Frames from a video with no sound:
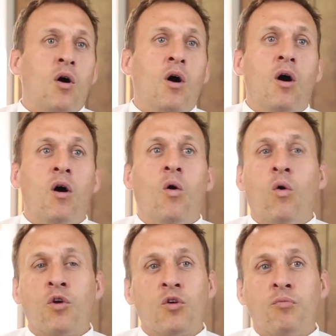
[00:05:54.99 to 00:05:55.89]

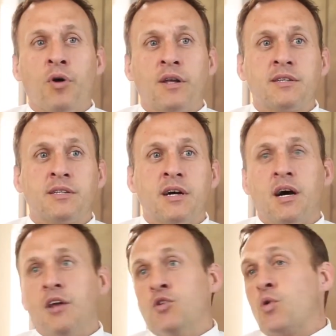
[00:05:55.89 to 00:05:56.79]
or you'll put
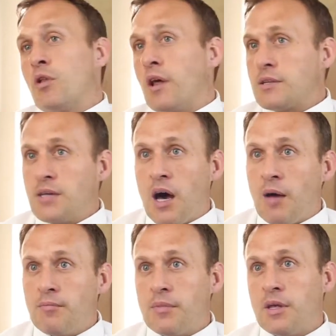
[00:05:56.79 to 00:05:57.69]
a noodle on top.